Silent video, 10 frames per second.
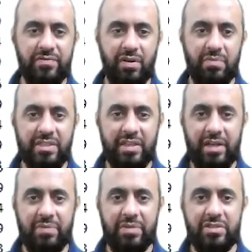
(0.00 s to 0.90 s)
from
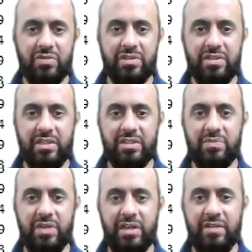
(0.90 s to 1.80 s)
assignments quizzes
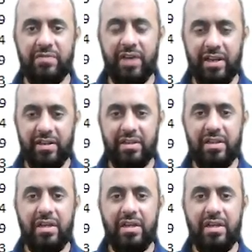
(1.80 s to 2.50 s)
mid and final